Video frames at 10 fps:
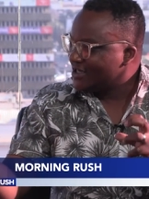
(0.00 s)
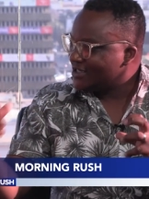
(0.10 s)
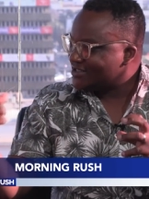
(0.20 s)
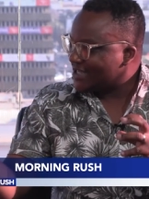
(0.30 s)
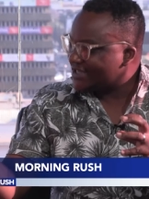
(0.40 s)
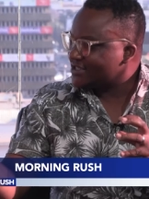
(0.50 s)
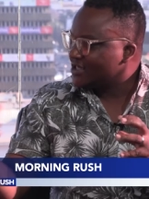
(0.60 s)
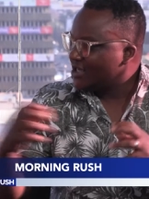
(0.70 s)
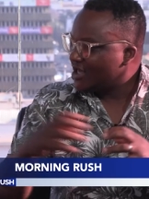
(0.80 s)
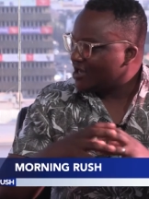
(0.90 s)
is that
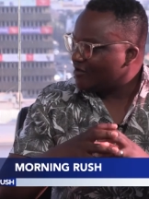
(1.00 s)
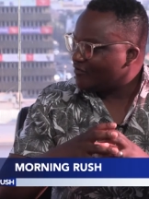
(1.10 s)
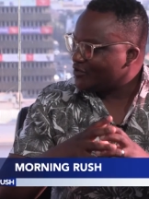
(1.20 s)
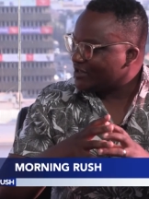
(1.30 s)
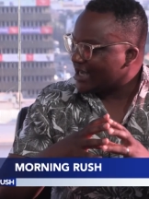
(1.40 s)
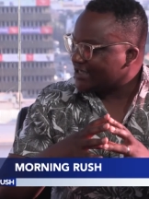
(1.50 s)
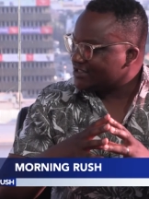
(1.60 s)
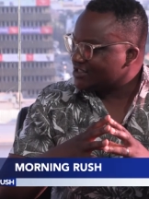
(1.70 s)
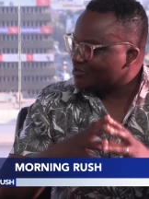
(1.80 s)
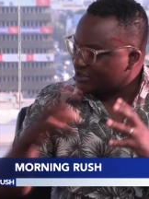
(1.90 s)
uh, for you guys,
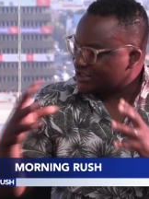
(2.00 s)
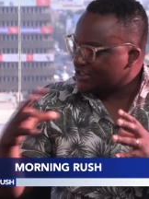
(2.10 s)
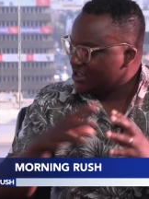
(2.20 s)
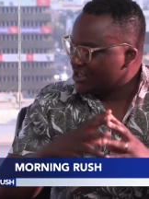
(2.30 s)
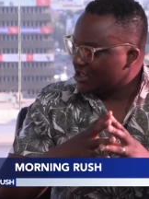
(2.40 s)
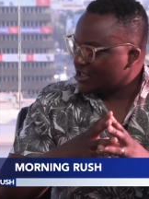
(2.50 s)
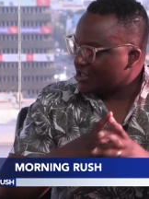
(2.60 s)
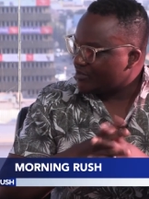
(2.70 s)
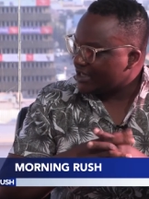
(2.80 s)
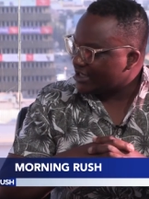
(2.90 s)
especially uh,
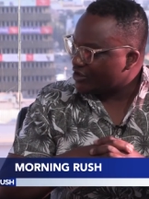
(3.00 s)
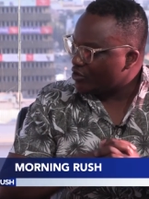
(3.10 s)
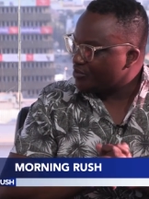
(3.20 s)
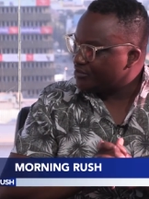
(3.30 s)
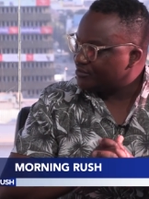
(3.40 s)
playing at home?